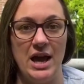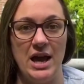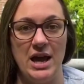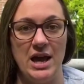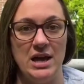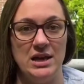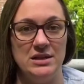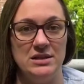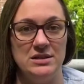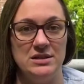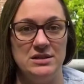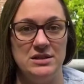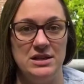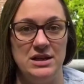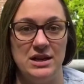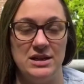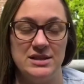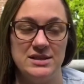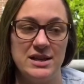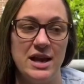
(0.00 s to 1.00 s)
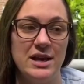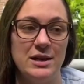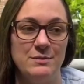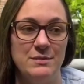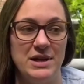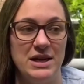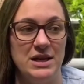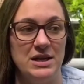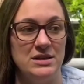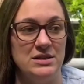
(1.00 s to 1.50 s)
and the
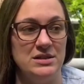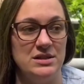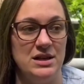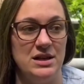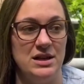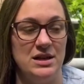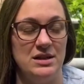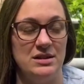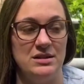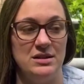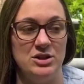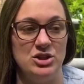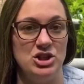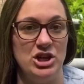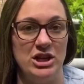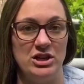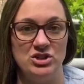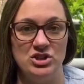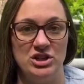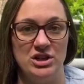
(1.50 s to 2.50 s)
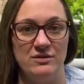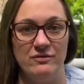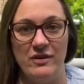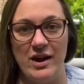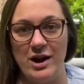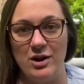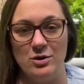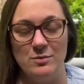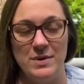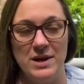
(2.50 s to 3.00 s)
excitement and the changing
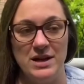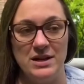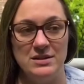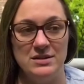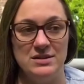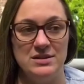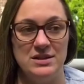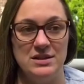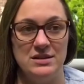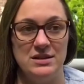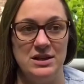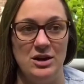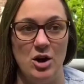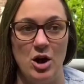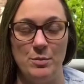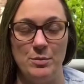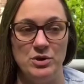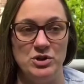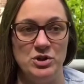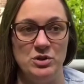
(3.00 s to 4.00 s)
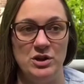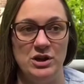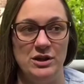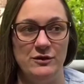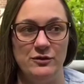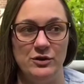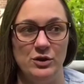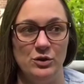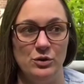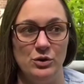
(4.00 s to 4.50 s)
environments and the opportunity
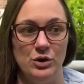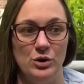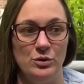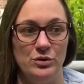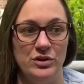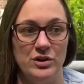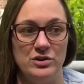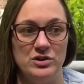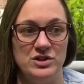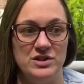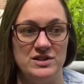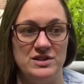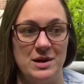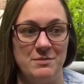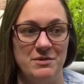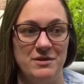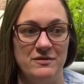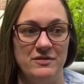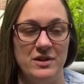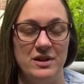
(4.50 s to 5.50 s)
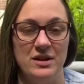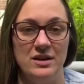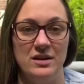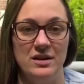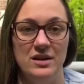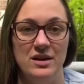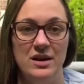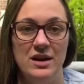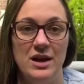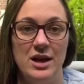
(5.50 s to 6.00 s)
for growth are just some of the
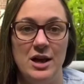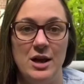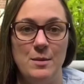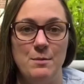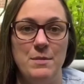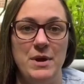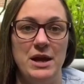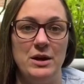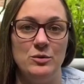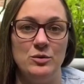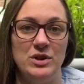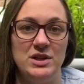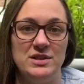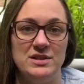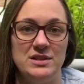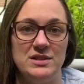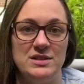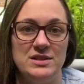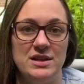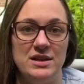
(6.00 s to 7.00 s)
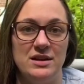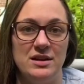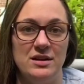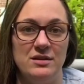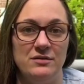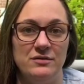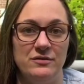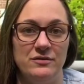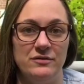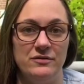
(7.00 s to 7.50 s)
main reasons that
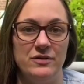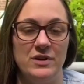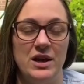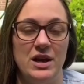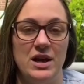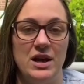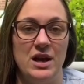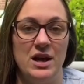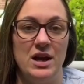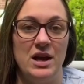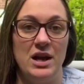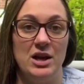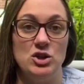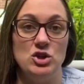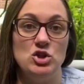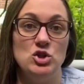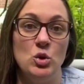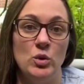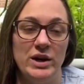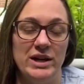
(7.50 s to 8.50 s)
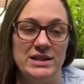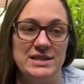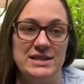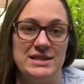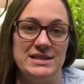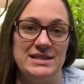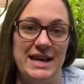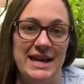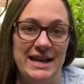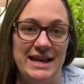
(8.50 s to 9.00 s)
I've enjoyed
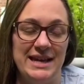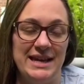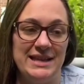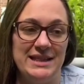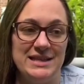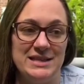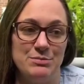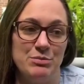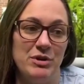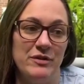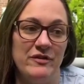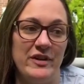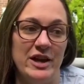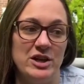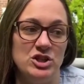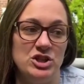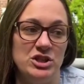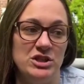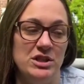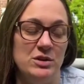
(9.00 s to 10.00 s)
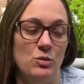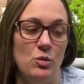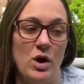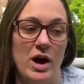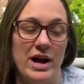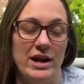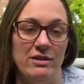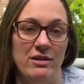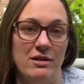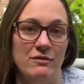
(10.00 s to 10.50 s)
staying in this profession and
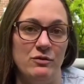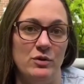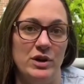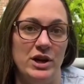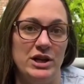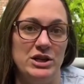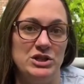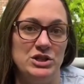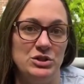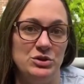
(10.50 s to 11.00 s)
why I love what I